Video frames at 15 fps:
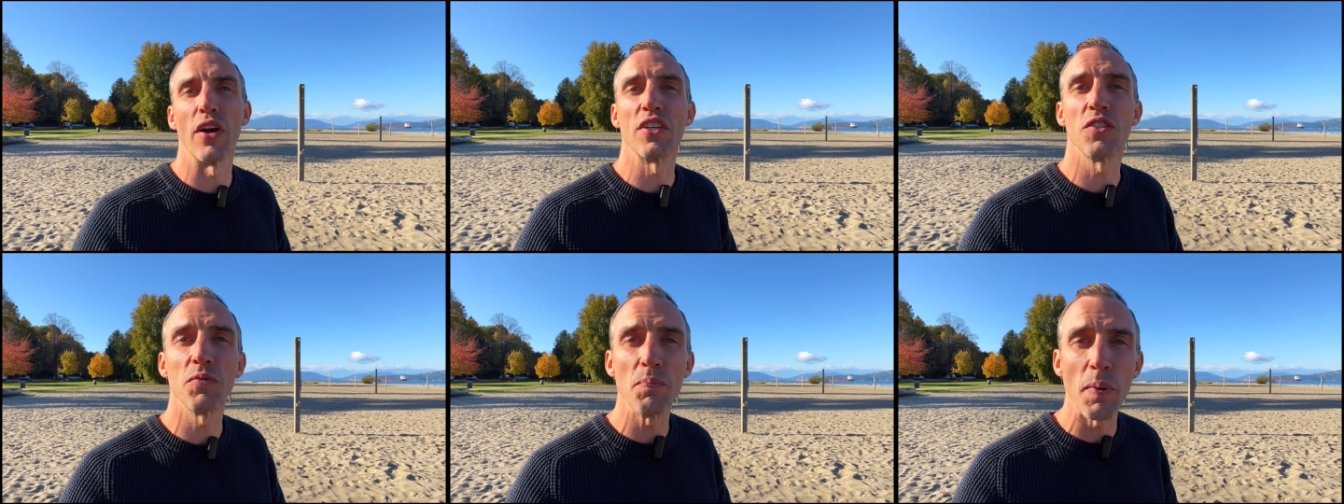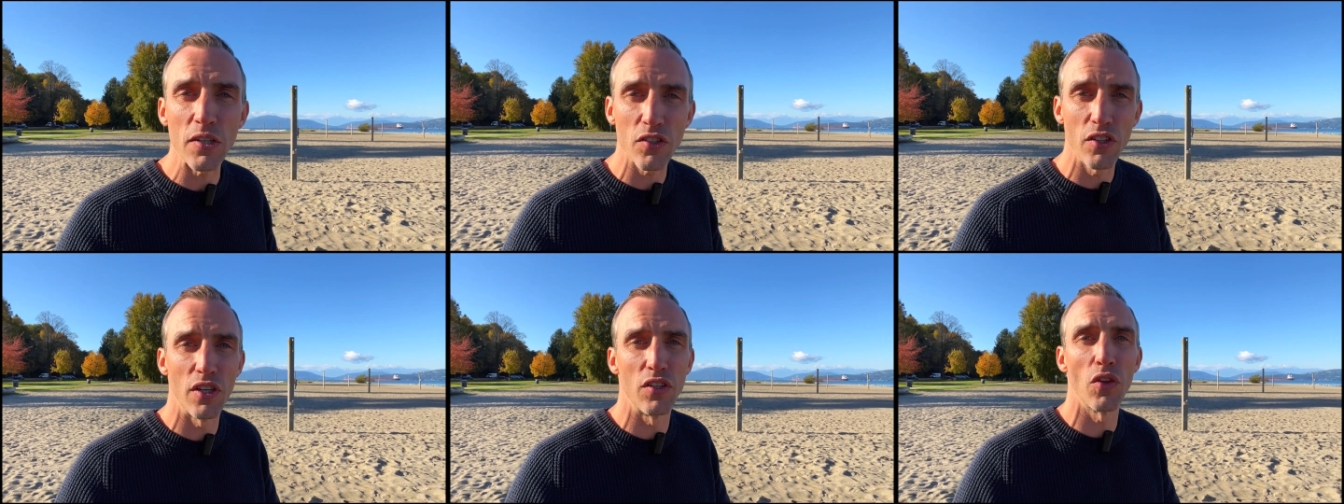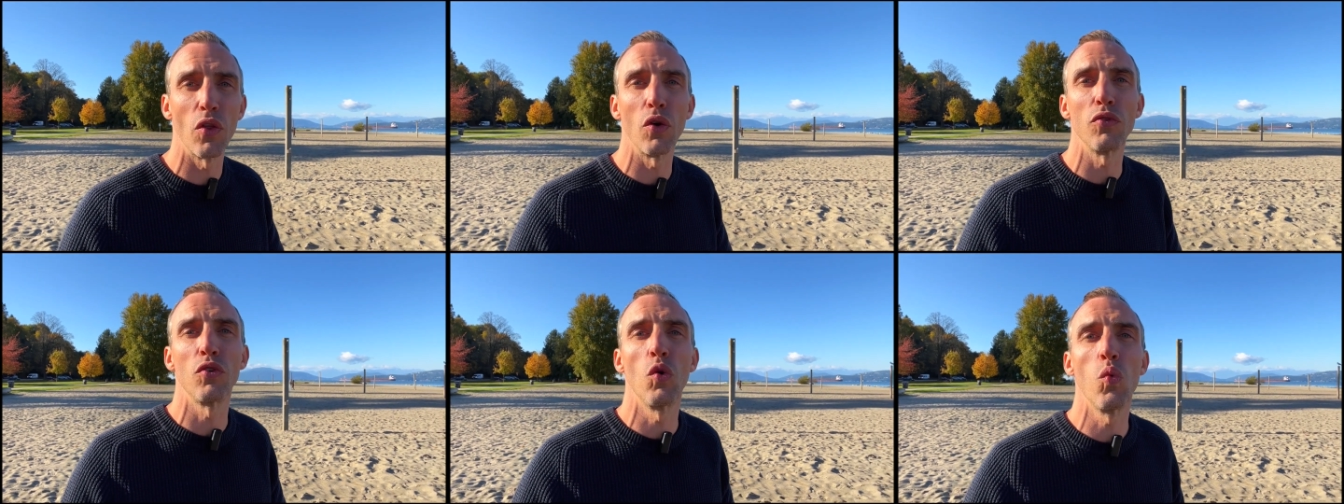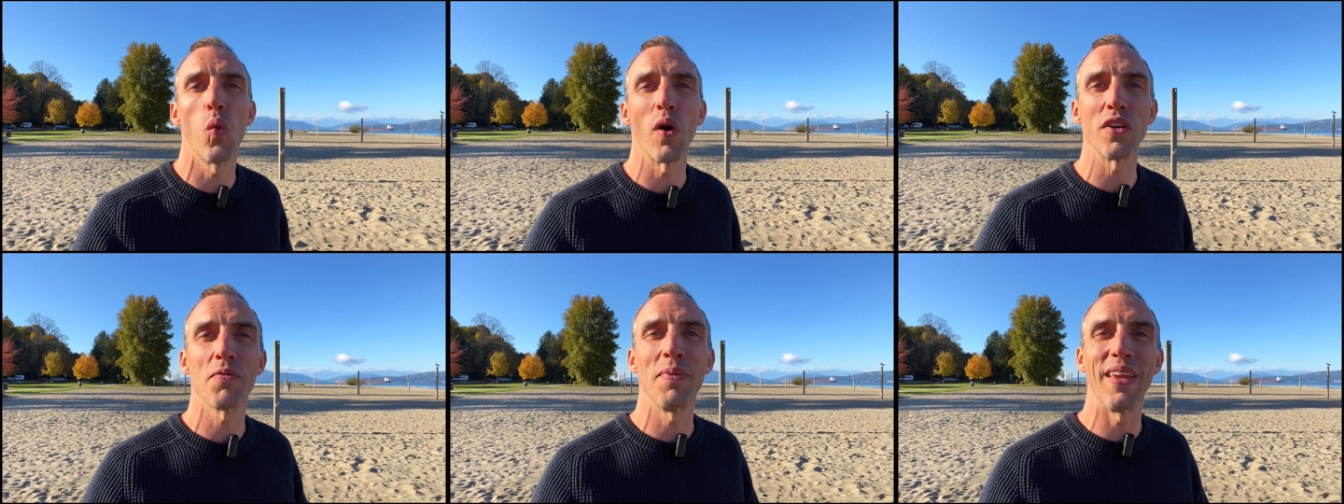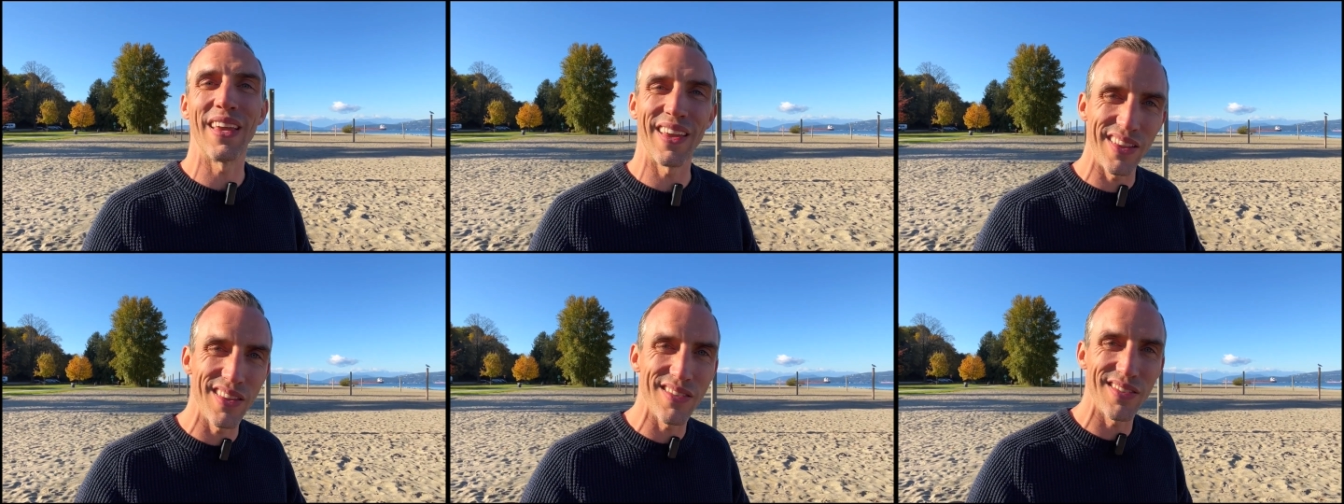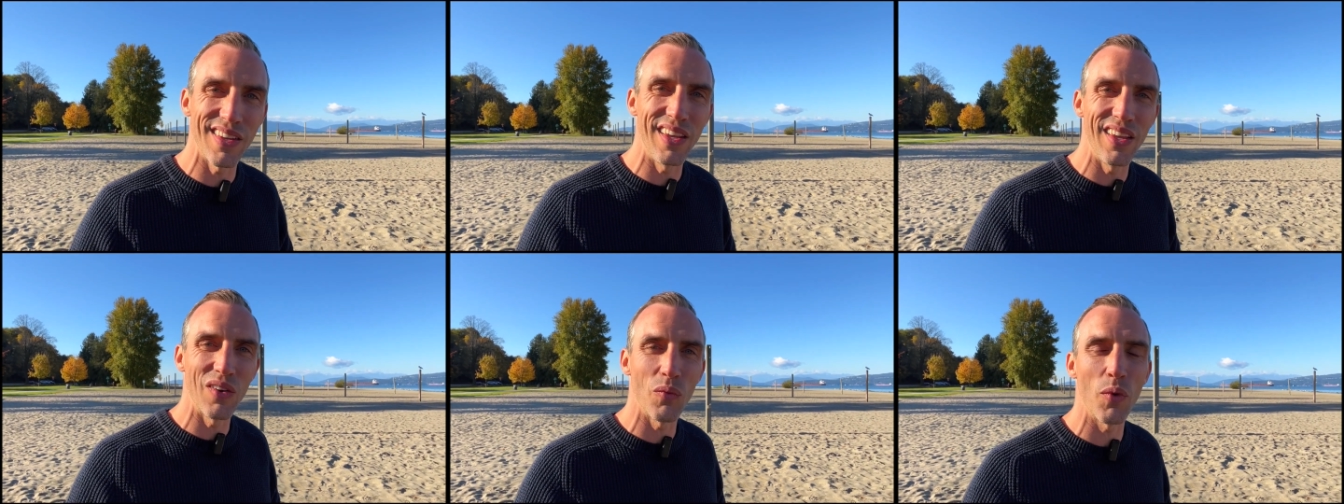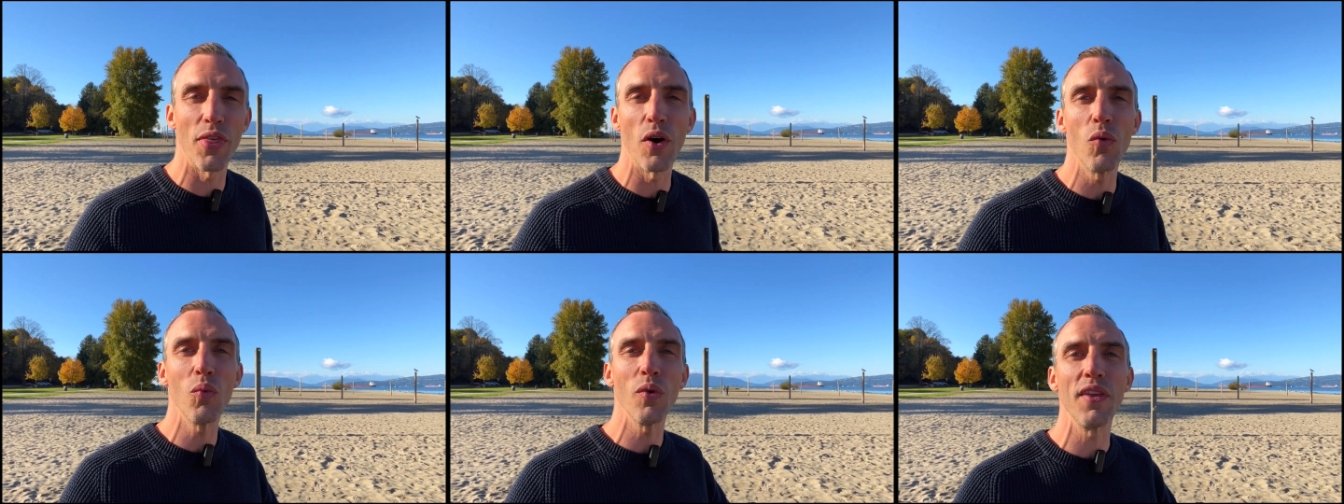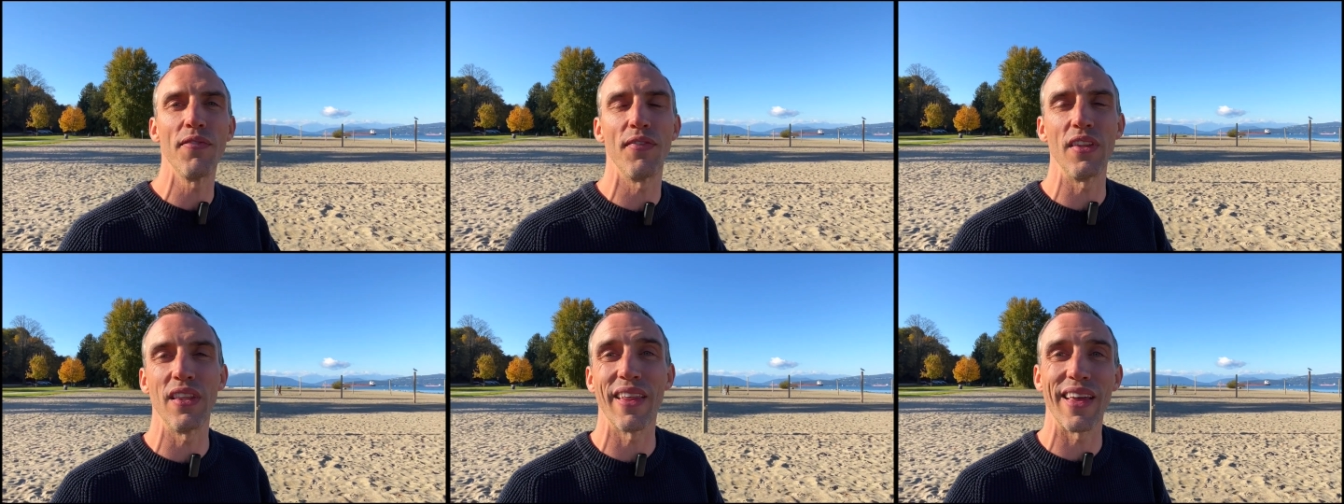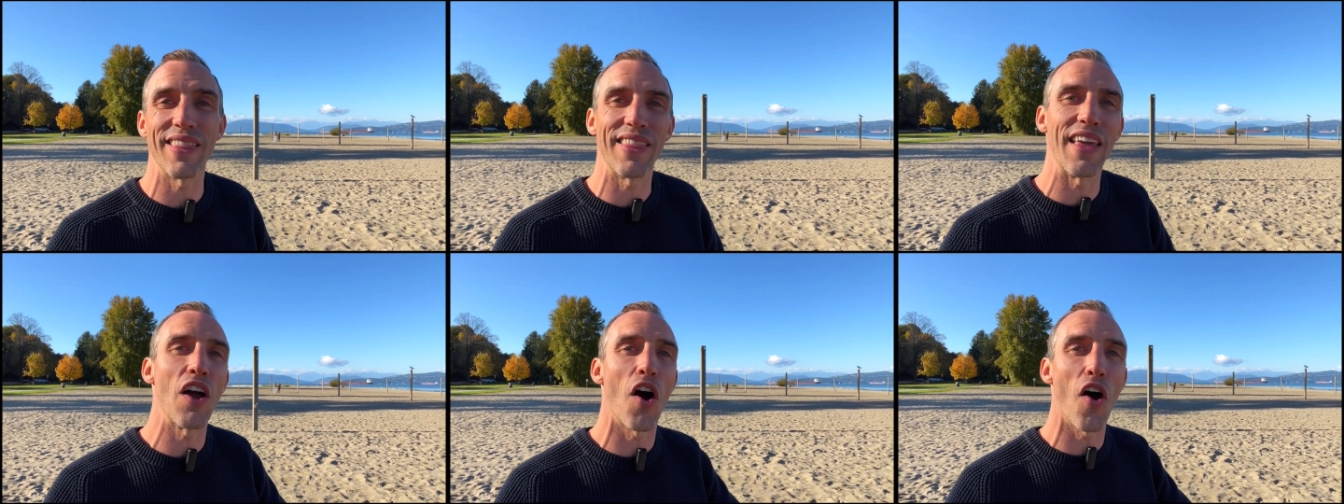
especially to those who want to be in the city without really feeling like they